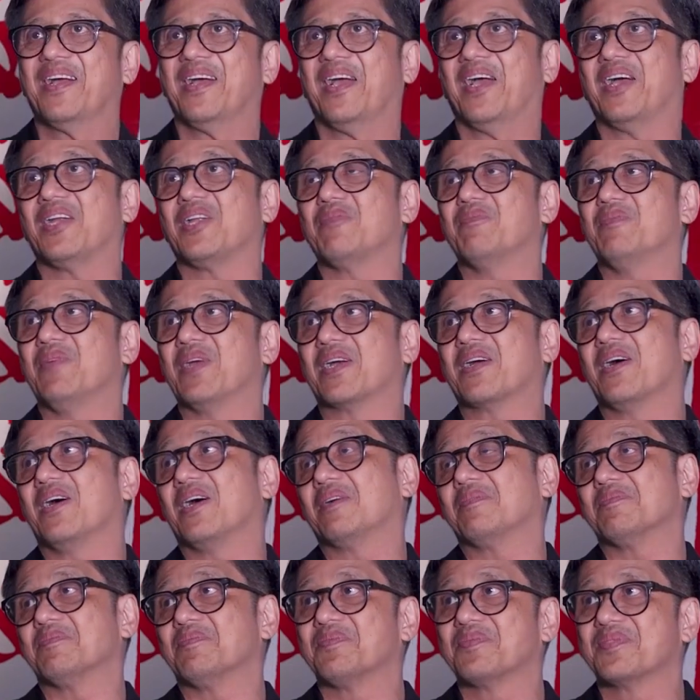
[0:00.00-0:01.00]
And it
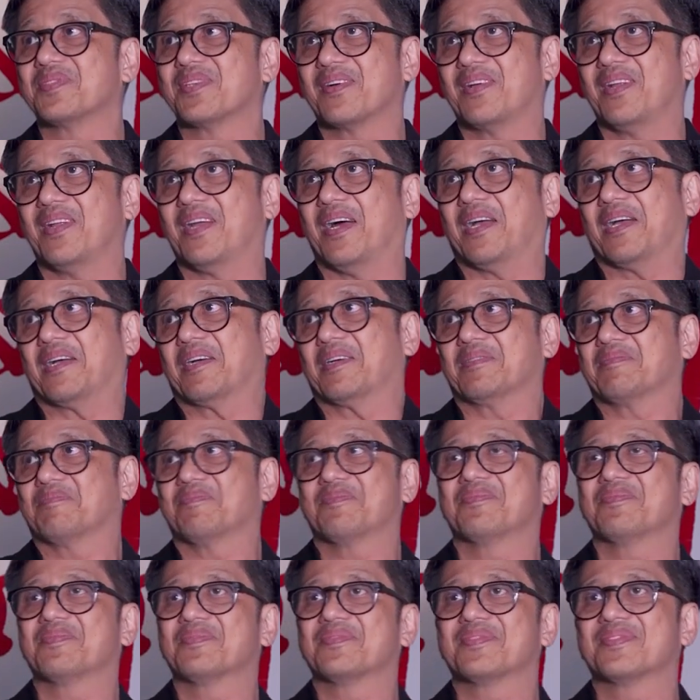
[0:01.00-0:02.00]
becomes like
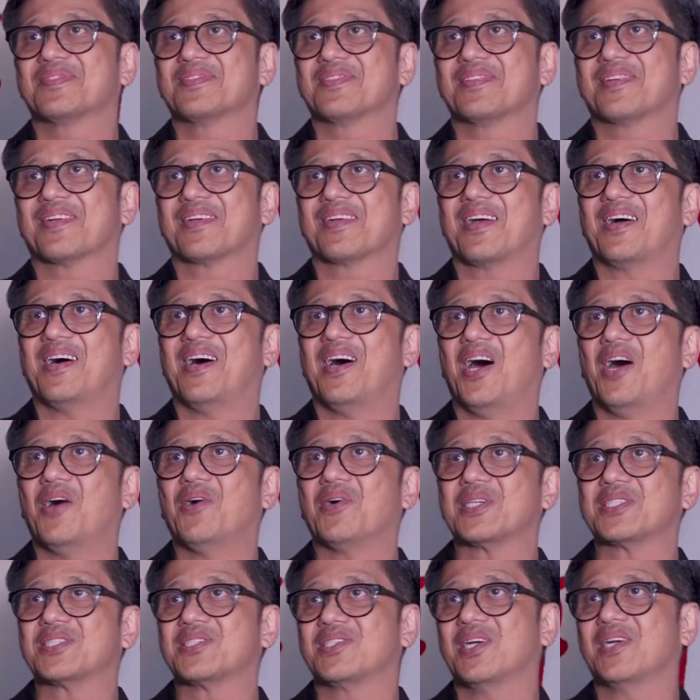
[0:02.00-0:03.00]

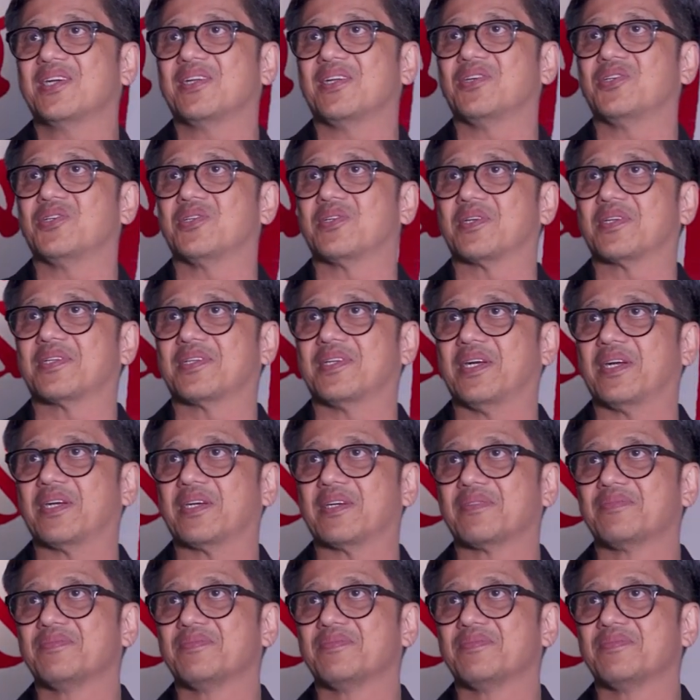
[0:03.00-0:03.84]
our signature thing.